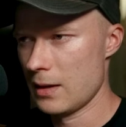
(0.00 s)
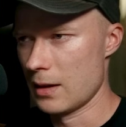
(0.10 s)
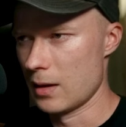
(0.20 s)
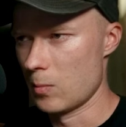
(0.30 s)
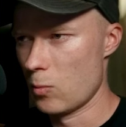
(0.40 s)

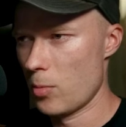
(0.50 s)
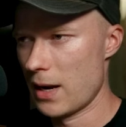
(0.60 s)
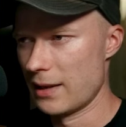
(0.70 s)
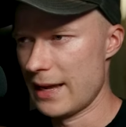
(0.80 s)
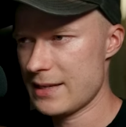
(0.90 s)
Uh,
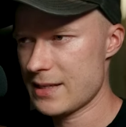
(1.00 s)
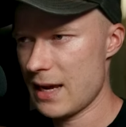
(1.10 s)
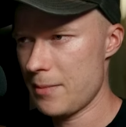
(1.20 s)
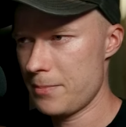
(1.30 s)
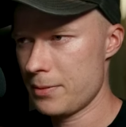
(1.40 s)
mobile
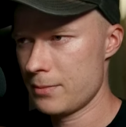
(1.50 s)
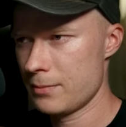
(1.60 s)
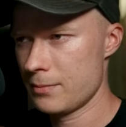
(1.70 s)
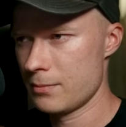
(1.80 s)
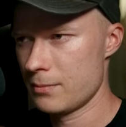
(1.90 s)
landscape,
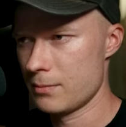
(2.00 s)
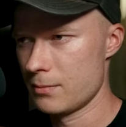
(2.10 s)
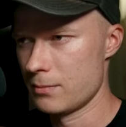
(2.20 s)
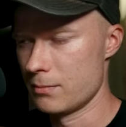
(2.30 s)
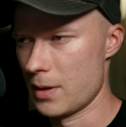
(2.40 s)

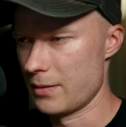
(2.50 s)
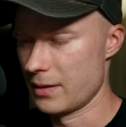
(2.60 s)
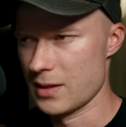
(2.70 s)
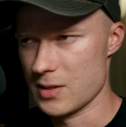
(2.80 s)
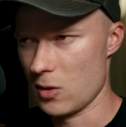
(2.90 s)
I
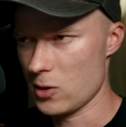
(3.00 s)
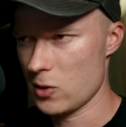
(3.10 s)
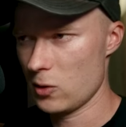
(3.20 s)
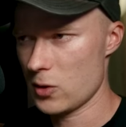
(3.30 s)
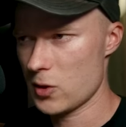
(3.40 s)
think this
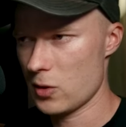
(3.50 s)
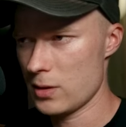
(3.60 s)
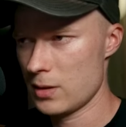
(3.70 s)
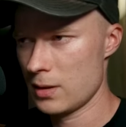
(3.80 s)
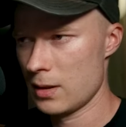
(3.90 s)
also looks
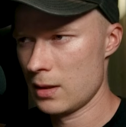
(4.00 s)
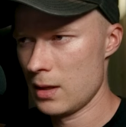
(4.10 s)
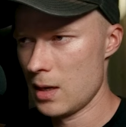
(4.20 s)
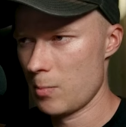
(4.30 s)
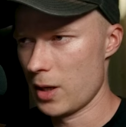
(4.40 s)
good.
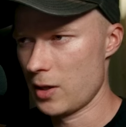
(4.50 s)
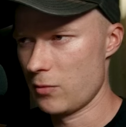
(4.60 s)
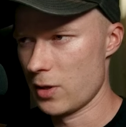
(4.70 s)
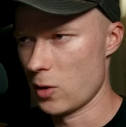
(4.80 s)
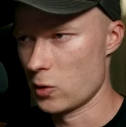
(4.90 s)
But
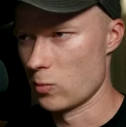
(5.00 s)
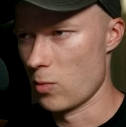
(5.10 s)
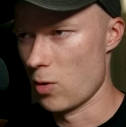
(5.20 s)
if we go to